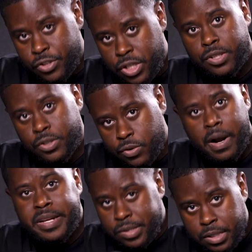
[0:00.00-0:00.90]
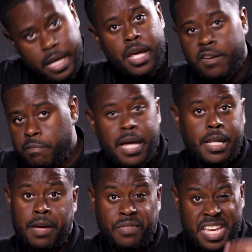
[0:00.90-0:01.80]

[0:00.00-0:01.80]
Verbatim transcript: Jesus Christ is the head of my life.